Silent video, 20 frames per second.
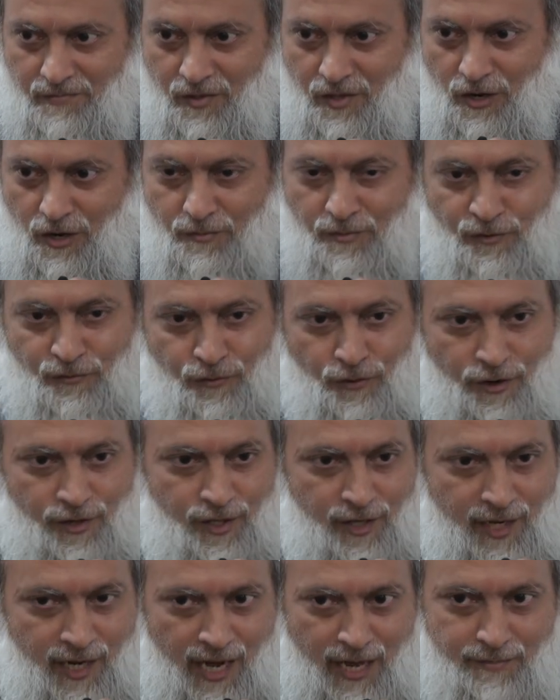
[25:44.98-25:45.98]
you know, before
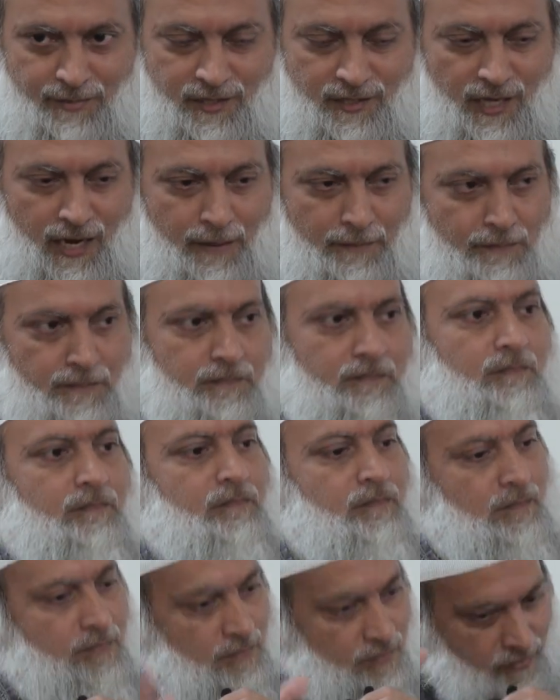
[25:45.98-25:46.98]
the time is up,
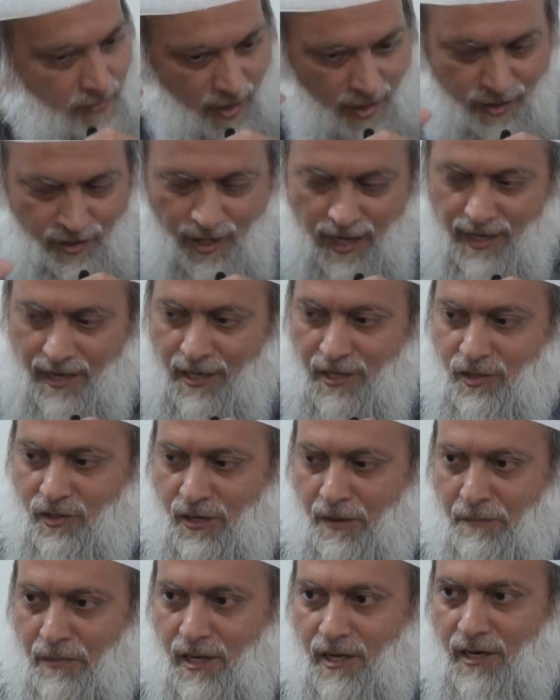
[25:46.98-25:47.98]
he's
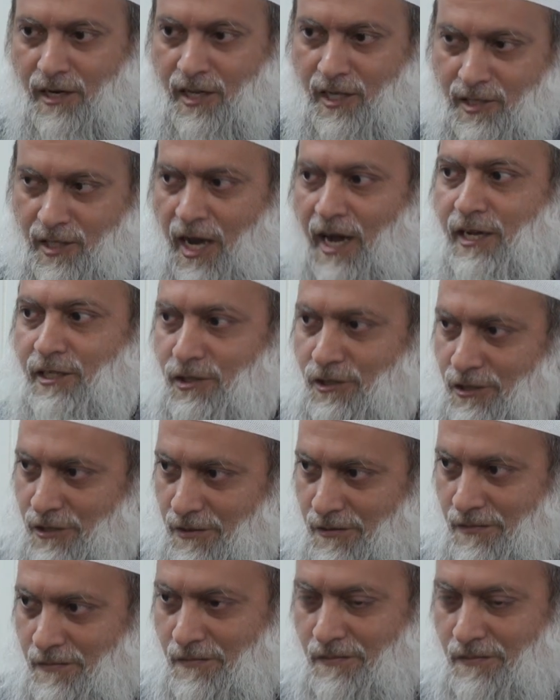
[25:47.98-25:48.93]
completed his Hajj.